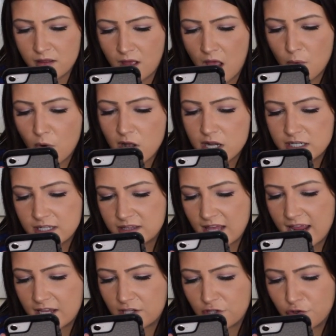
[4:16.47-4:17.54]
I wanted to
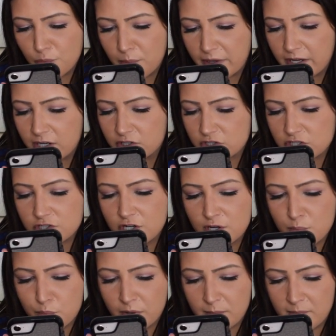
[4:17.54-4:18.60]
thank you, but I just
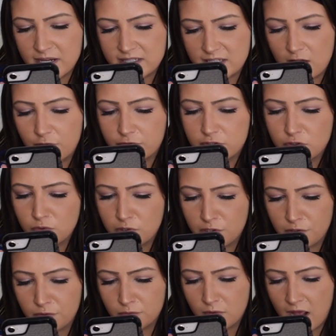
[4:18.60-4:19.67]
couldn't bring myself to
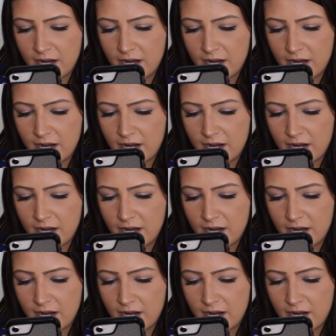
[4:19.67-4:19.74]
you.